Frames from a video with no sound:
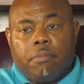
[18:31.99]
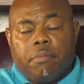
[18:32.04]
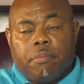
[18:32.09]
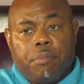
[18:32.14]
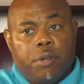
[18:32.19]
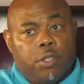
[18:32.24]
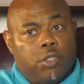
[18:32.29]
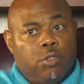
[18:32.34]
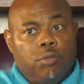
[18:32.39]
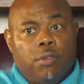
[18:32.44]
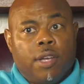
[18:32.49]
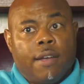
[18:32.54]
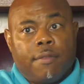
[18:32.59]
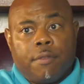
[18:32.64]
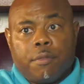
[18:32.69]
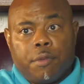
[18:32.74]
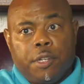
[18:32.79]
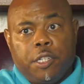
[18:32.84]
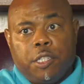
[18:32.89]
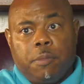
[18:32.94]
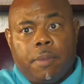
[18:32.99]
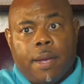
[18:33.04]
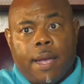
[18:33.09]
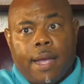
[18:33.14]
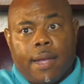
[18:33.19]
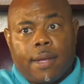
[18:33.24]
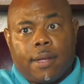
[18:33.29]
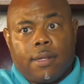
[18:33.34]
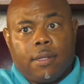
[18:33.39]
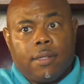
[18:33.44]
but you haven't reached
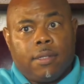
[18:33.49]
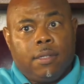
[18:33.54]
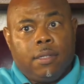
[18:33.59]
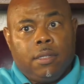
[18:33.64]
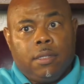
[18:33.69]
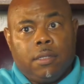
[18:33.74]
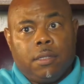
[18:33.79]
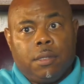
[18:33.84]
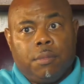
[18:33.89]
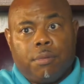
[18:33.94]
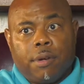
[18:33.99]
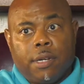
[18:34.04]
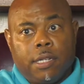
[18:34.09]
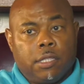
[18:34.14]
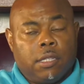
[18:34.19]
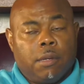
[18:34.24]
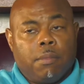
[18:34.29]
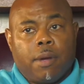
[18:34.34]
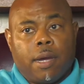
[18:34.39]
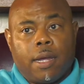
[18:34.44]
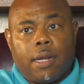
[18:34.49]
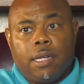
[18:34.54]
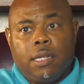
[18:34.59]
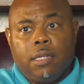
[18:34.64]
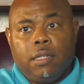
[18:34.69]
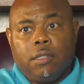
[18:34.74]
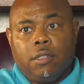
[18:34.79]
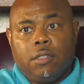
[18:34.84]
back to bring somebody